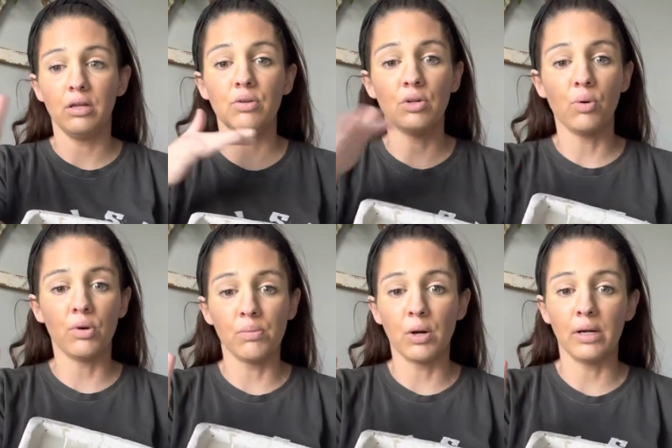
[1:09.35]
You don't
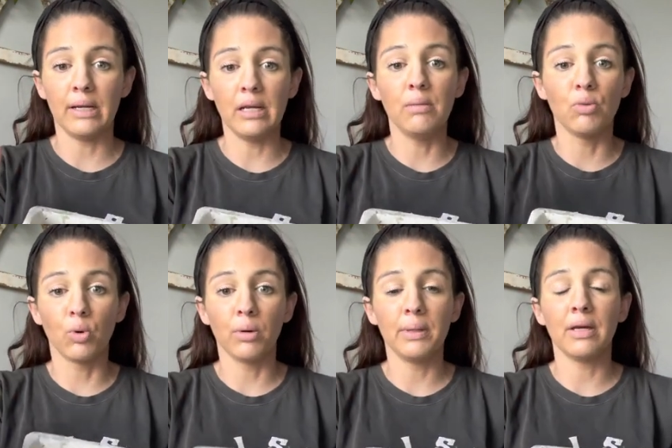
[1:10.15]
want to burn it
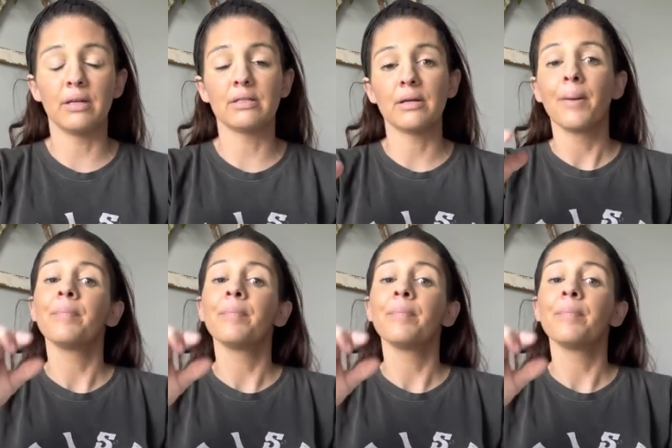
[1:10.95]
anymore because